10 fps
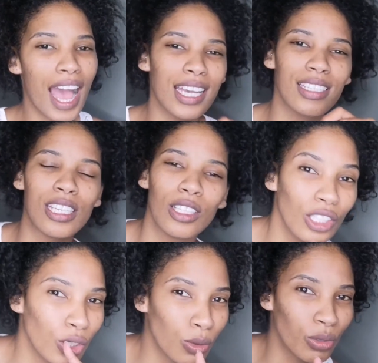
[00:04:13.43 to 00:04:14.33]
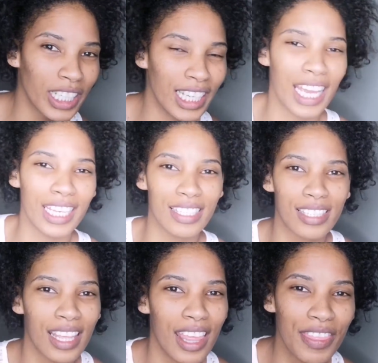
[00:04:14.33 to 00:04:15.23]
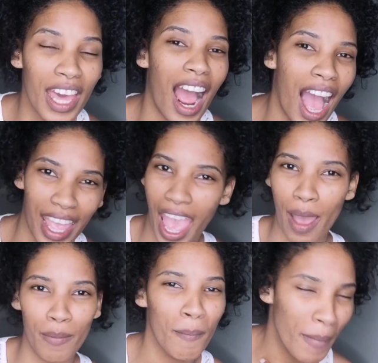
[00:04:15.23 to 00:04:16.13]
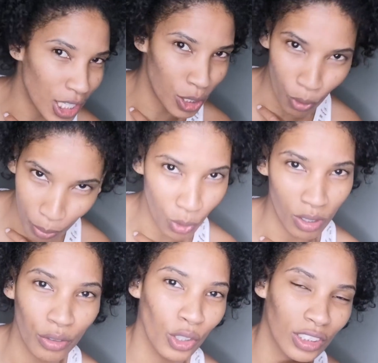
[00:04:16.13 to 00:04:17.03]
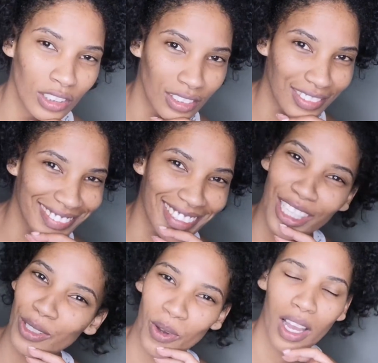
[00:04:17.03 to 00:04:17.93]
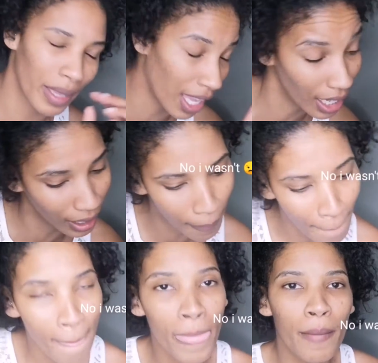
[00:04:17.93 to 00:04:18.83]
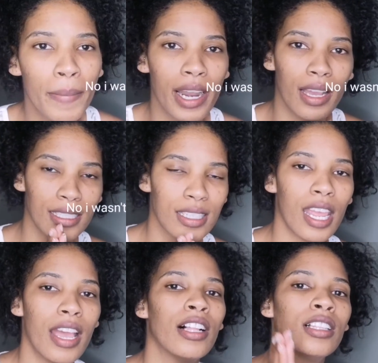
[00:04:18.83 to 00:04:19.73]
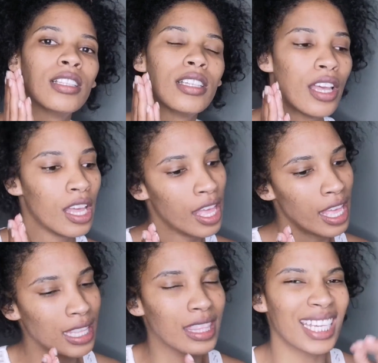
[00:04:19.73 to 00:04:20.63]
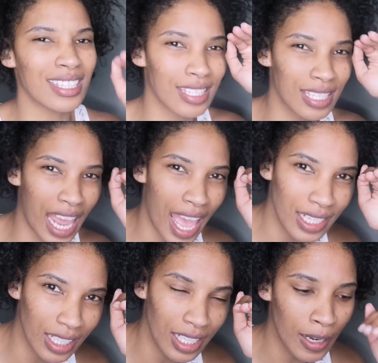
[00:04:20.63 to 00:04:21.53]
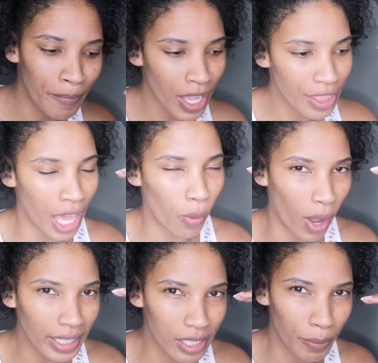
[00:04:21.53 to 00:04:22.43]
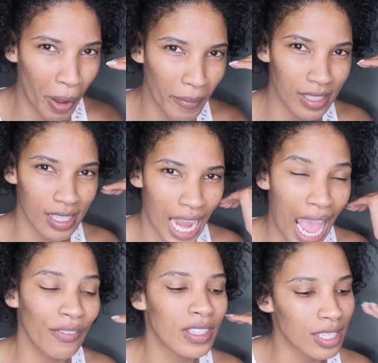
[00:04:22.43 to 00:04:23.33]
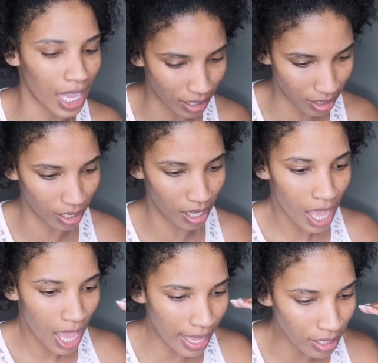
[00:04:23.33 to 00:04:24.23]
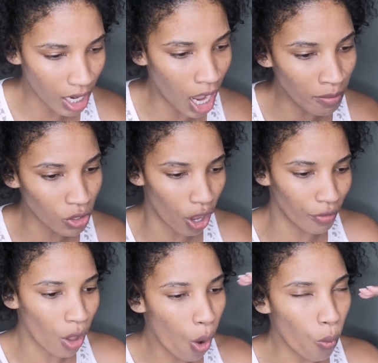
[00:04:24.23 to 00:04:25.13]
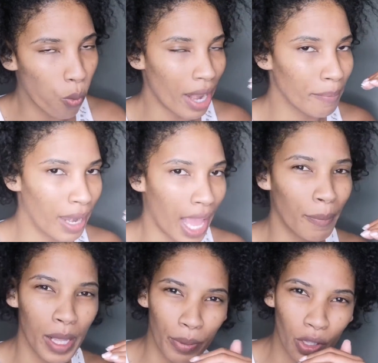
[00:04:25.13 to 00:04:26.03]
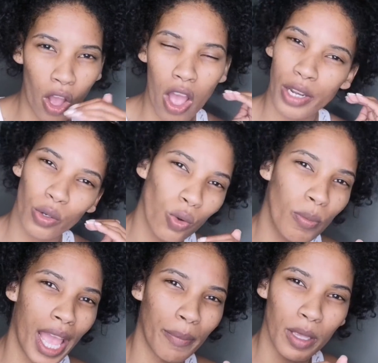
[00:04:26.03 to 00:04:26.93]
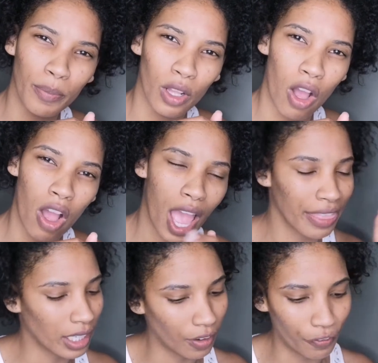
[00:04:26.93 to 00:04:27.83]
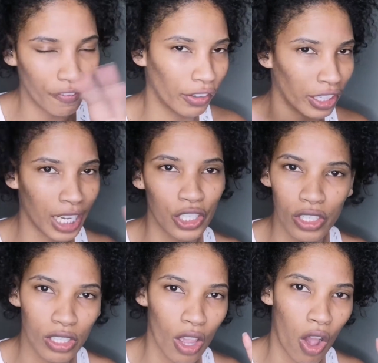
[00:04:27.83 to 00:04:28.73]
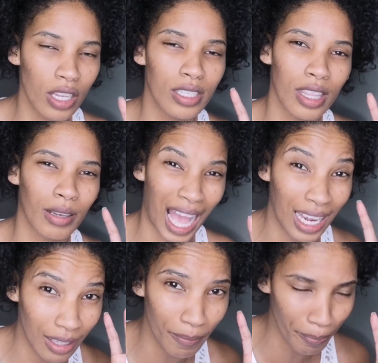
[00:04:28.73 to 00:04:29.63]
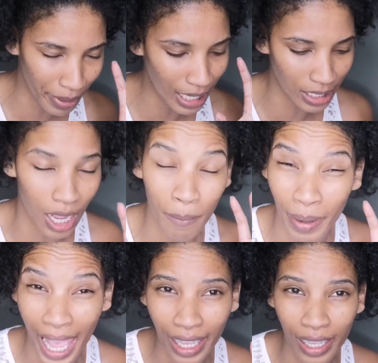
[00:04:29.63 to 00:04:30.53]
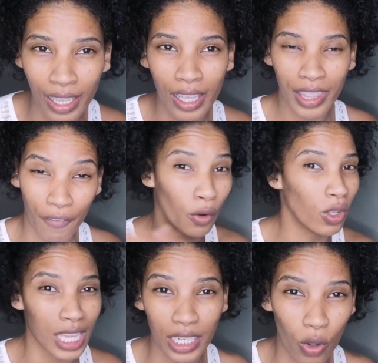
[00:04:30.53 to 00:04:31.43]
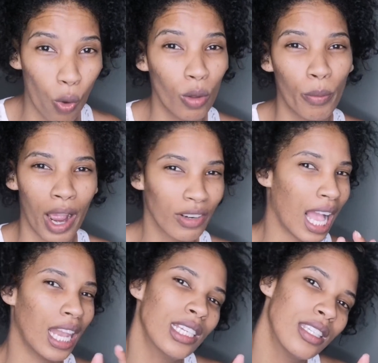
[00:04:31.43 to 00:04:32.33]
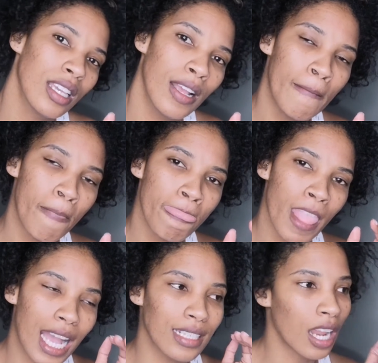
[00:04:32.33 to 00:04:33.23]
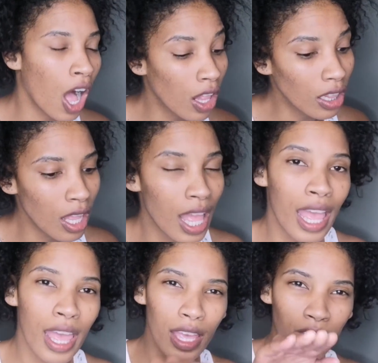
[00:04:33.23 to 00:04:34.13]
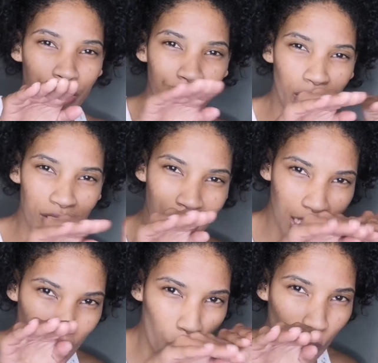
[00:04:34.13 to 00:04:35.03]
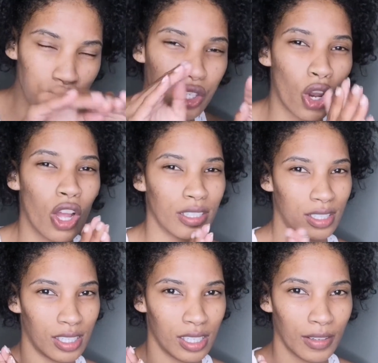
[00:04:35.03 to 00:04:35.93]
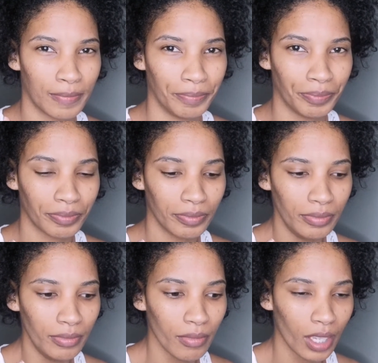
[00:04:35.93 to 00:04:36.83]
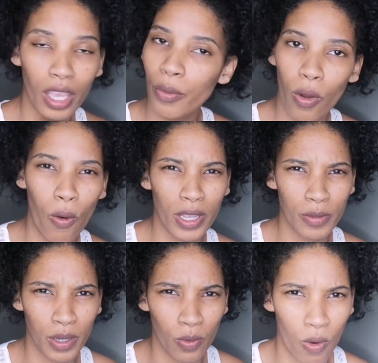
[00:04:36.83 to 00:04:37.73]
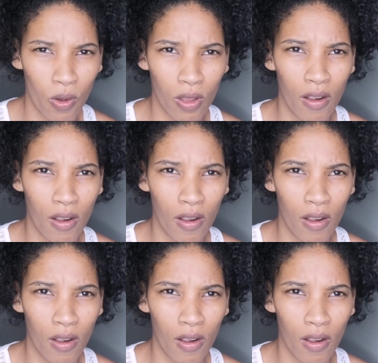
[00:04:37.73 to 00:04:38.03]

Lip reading: Until you realize that I am much more beautiful than you are. I'm kidding. But until that standard that white supremacists have set in terms of what black people are and who black people are and the different variations there are to the color being termed black that falls under all brown colors, until there's an equal stance, it will always be war.